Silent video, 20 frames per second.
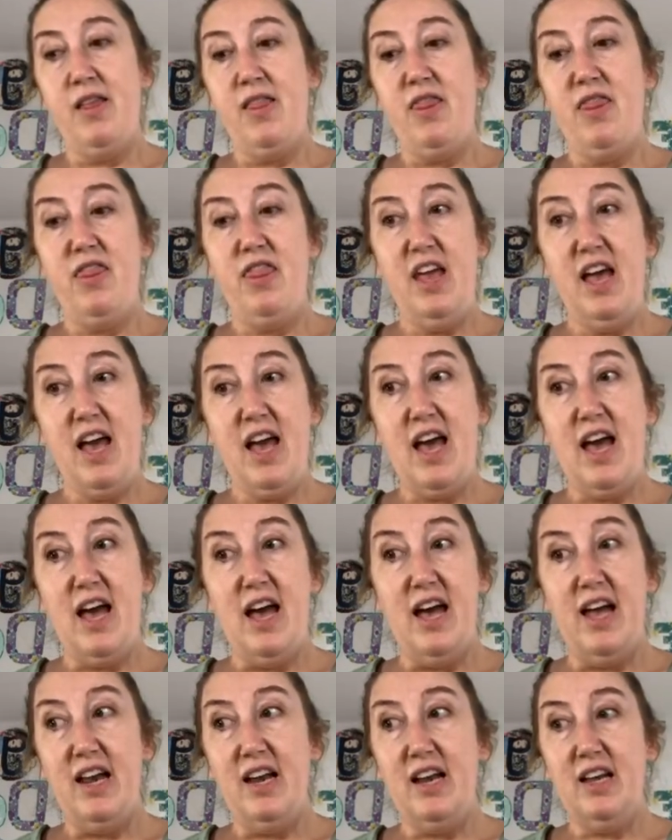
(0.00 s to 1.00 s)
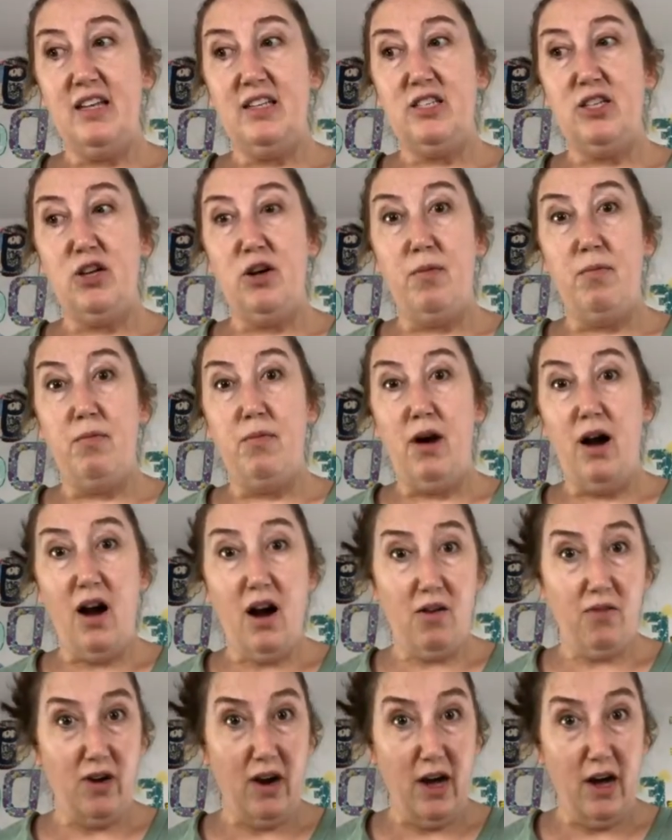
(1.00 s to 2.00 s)
Then
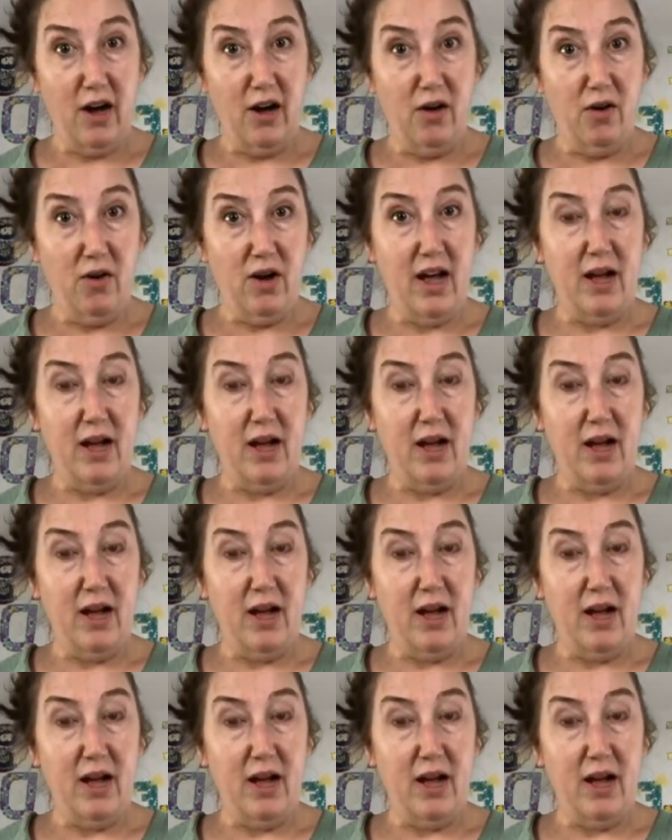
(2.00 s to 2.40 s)
tomorrow,